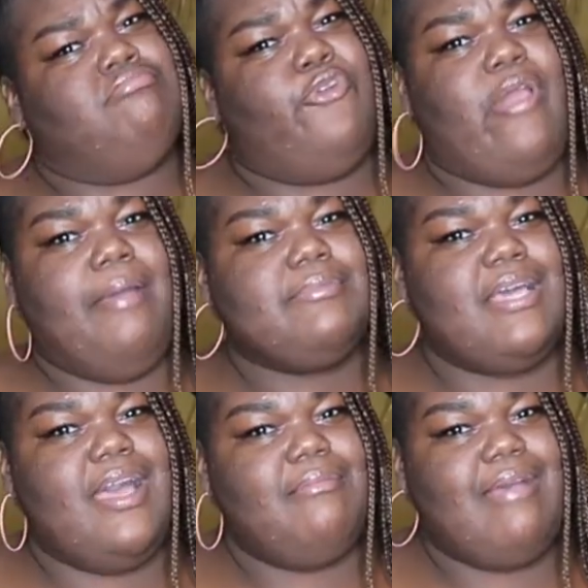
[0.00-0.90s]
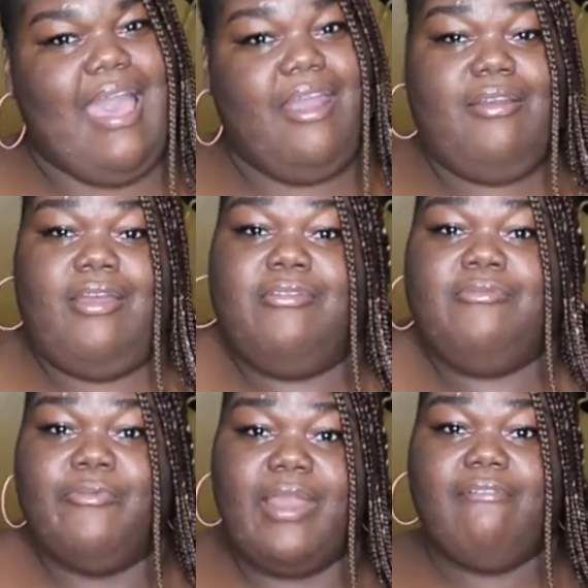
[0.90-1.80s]
Crop top? I don't know,
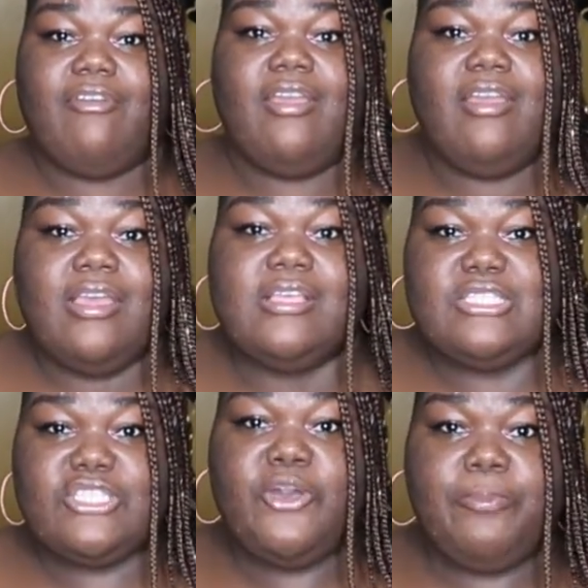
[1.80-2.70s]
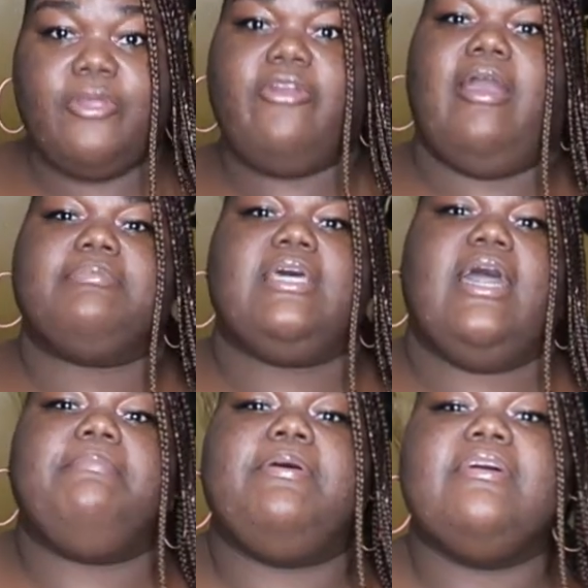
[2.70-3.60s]
whatever. Super crop
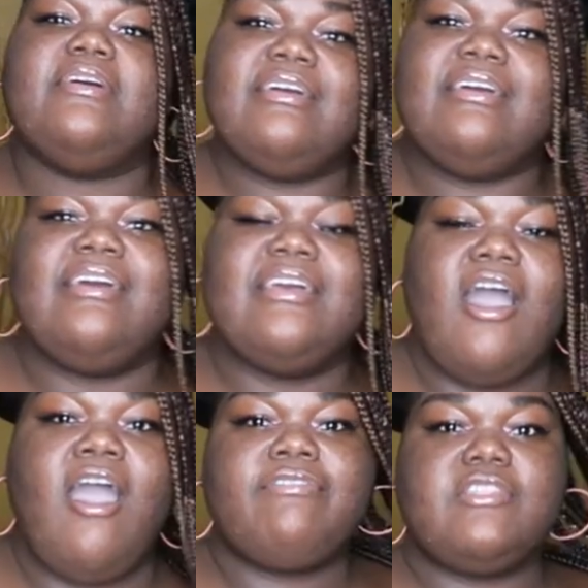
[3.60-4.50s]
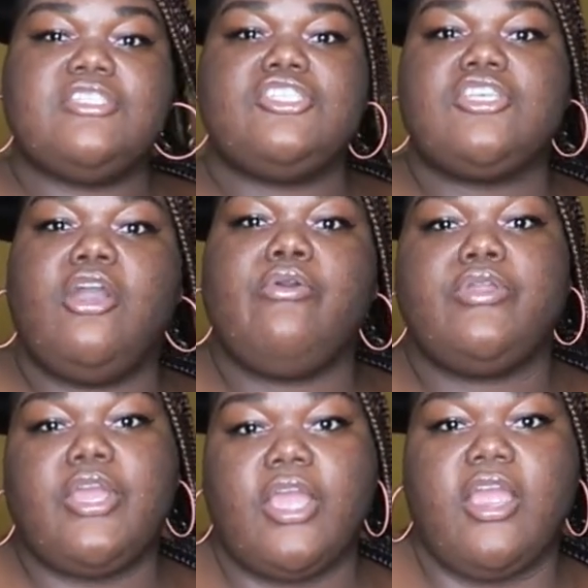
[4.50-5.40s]
top off the
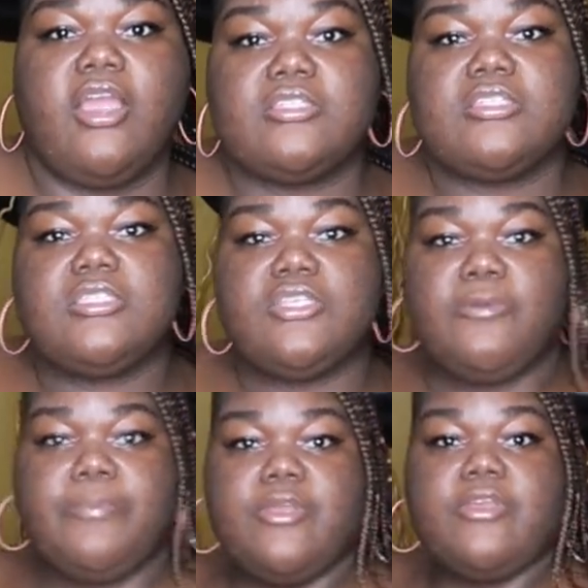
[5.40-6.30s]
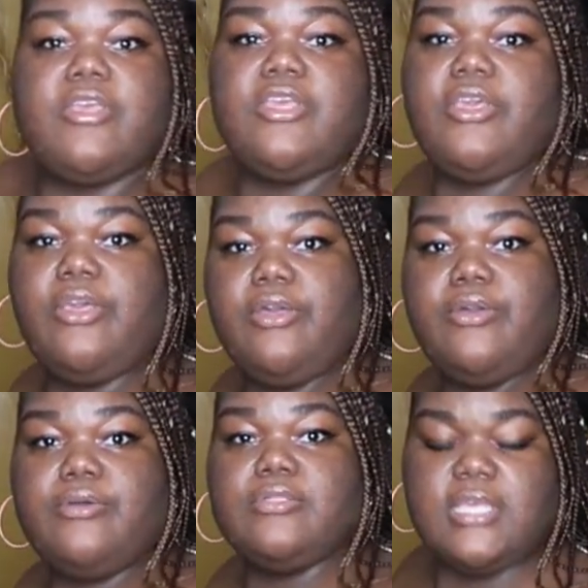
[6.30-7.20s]
shoulder, super
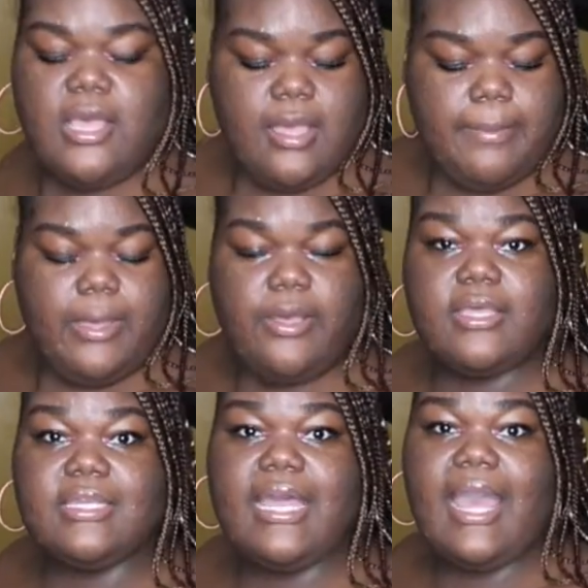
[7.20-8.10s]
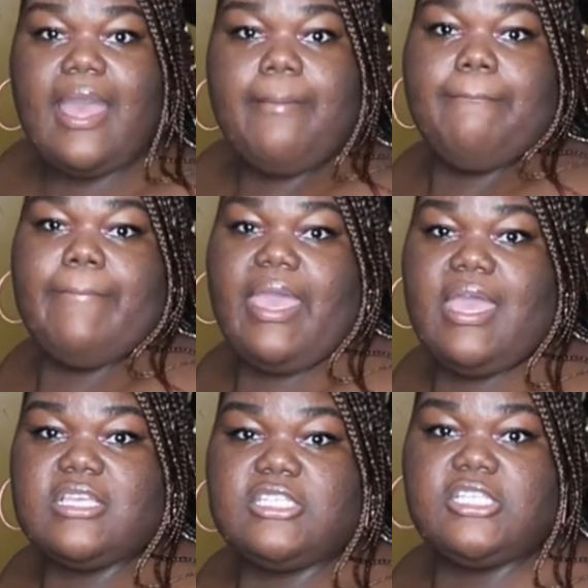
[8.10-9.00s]
cute, polka dot
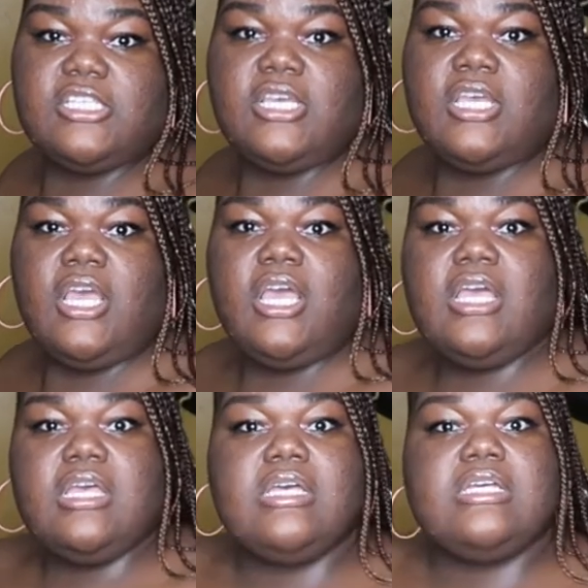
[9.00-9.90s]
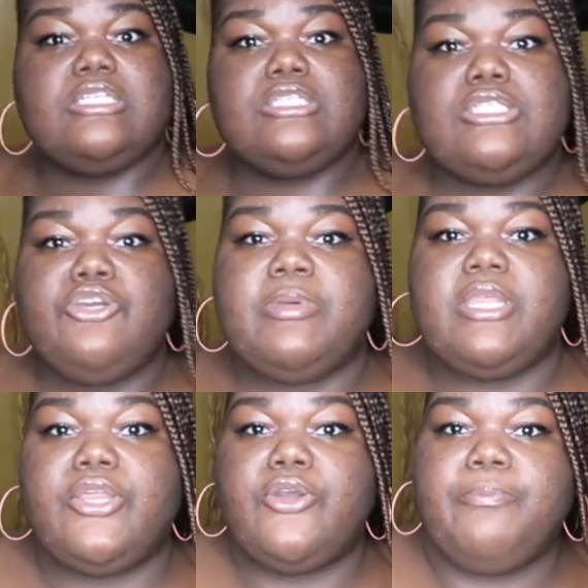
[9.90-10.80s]
mesh,
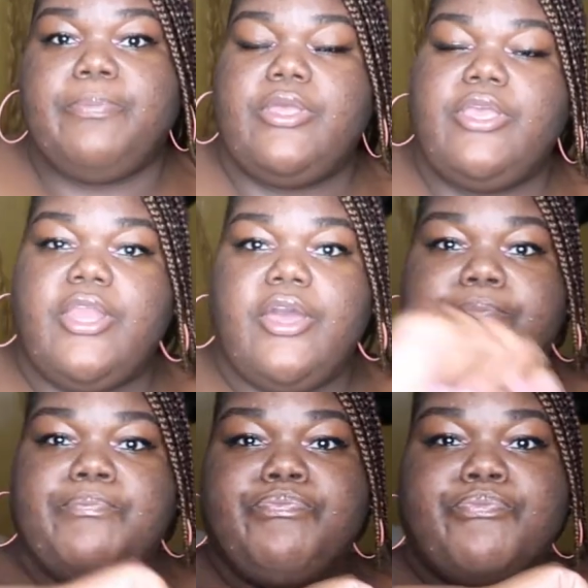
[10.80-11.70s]
doobity doop, you know?